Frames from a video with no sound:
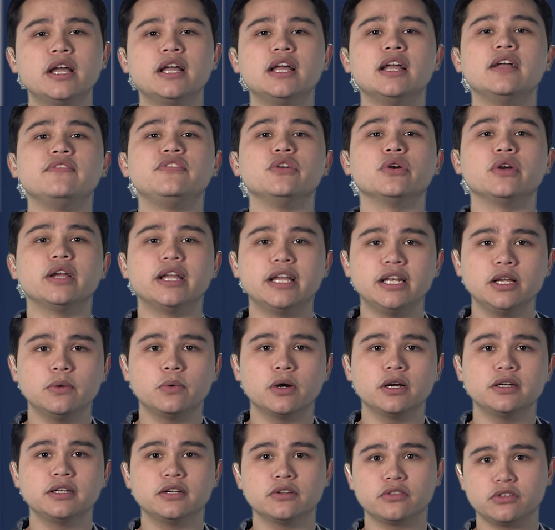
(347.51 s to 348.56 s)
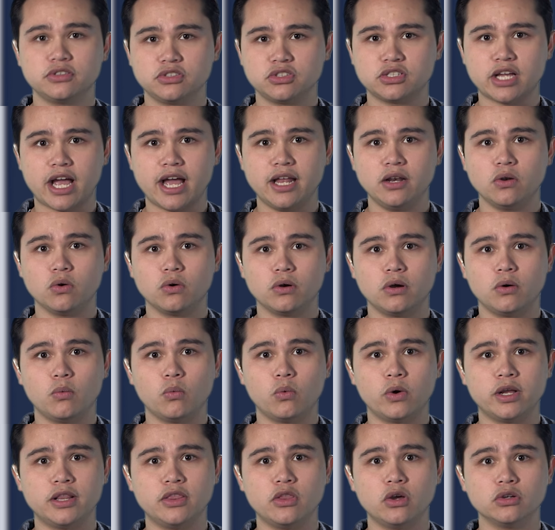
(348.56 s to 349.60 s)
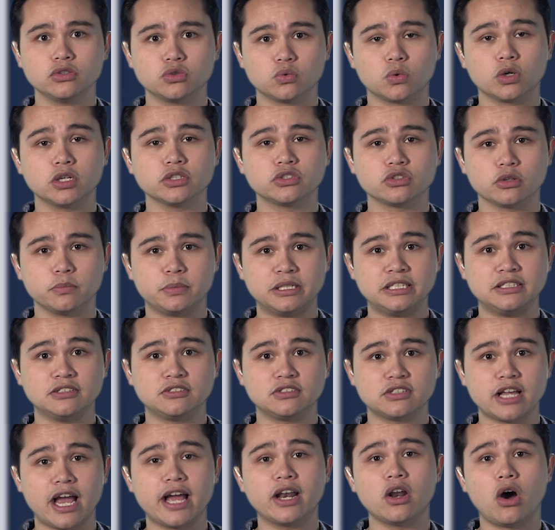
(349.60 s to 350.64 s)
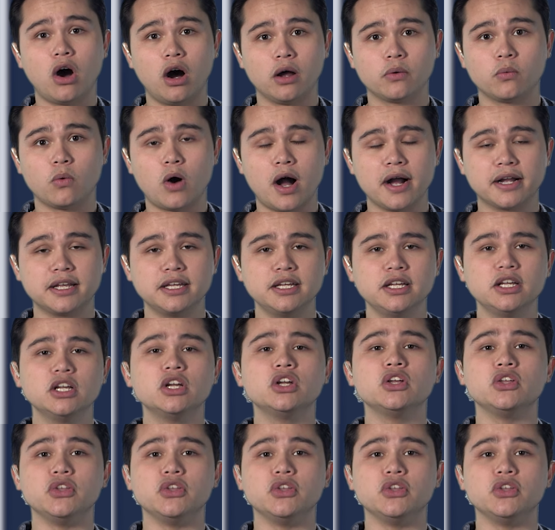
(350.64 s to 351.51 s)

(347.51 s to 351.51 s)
If you're anywhere near the set, when those words are being said on walkie,